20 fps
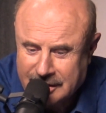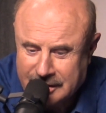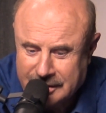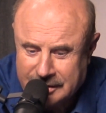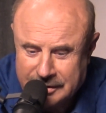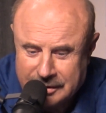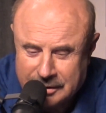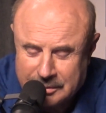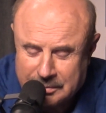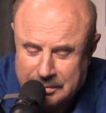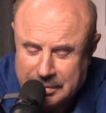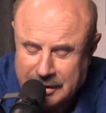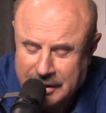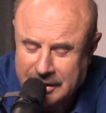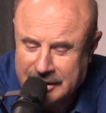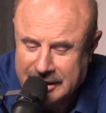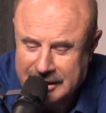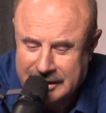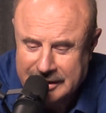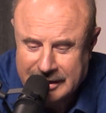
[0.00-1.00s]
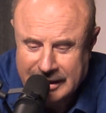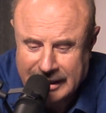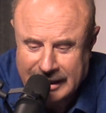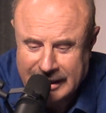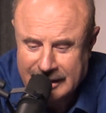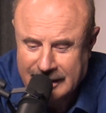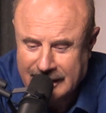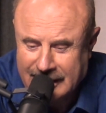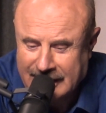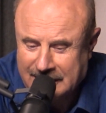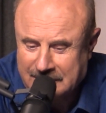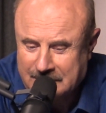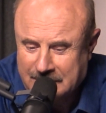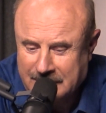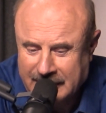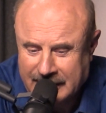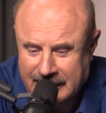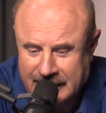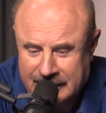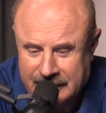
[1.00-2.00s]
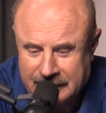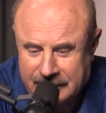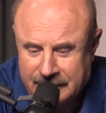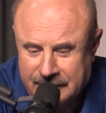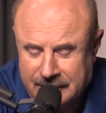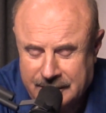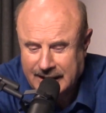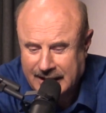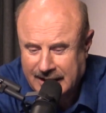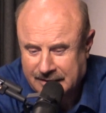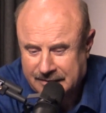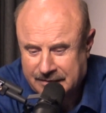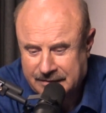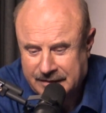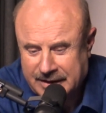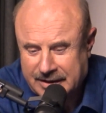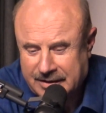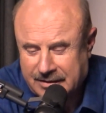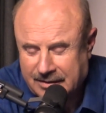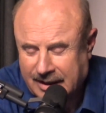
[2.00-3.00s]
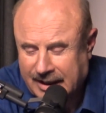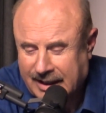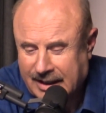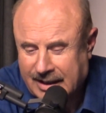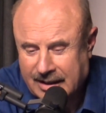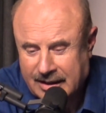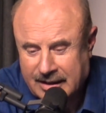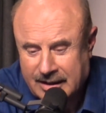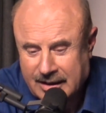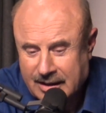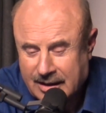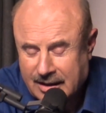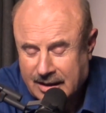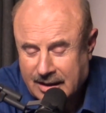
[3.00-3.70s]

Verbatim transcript: You're burning daylight, man. You got to figure out.